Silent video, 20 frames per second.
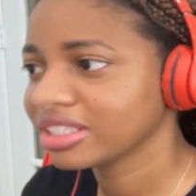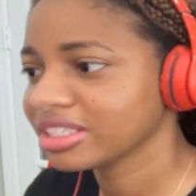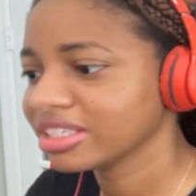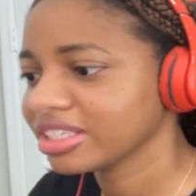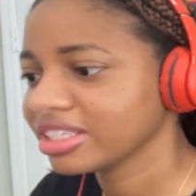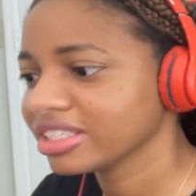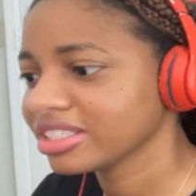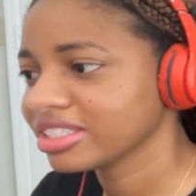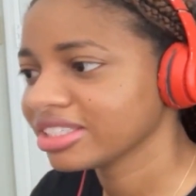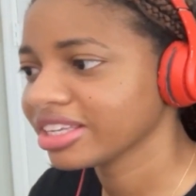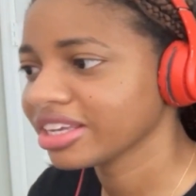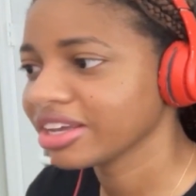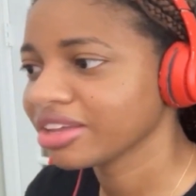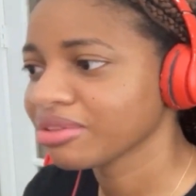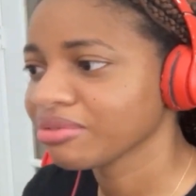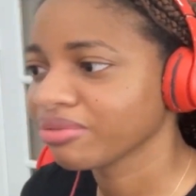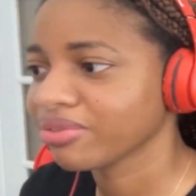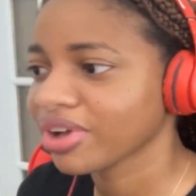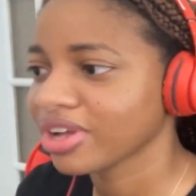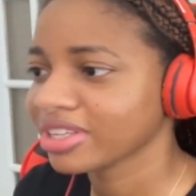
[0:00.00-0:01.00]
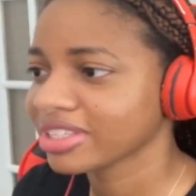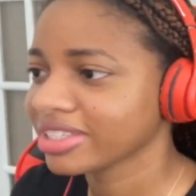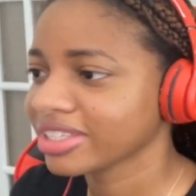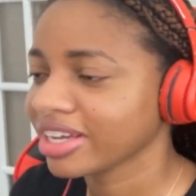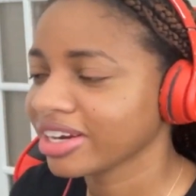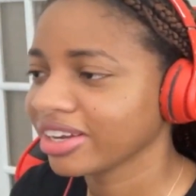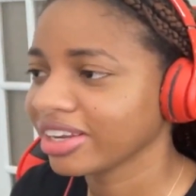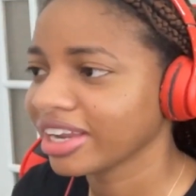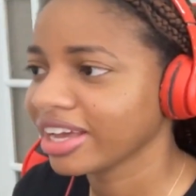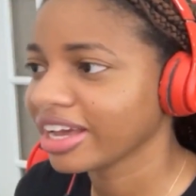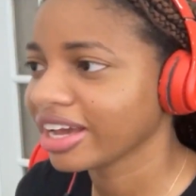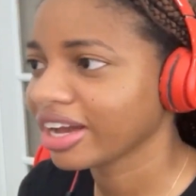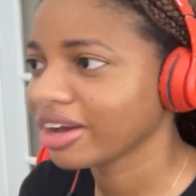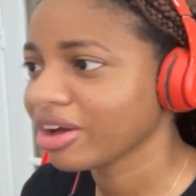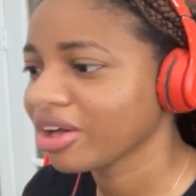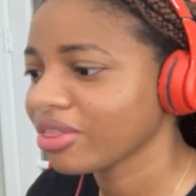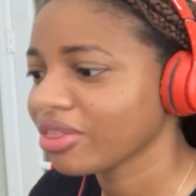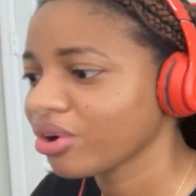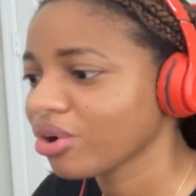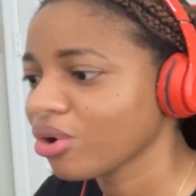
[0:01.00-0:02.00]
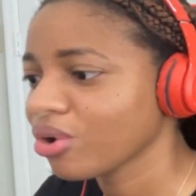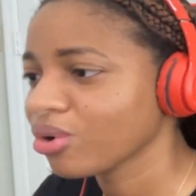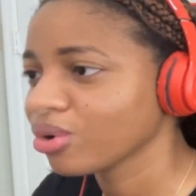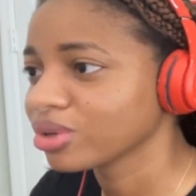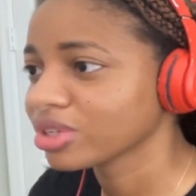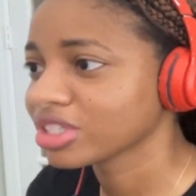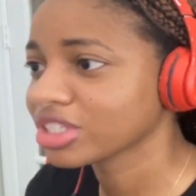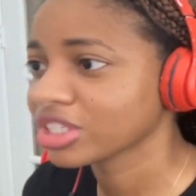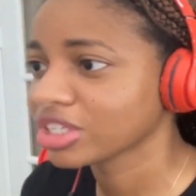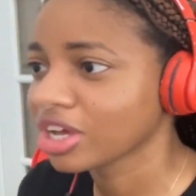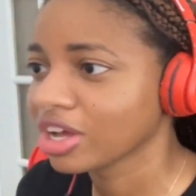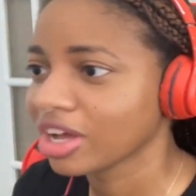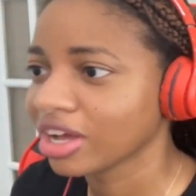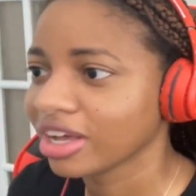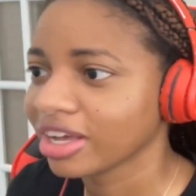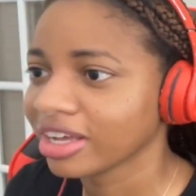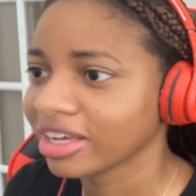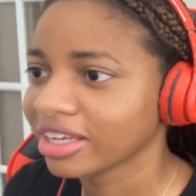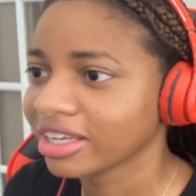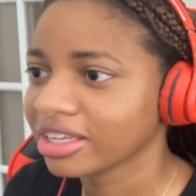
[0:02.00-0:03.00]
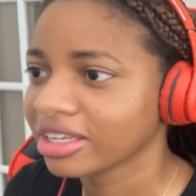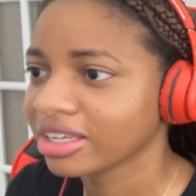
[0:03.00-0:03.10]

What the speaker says: He's singing falsetto, like, the whole song.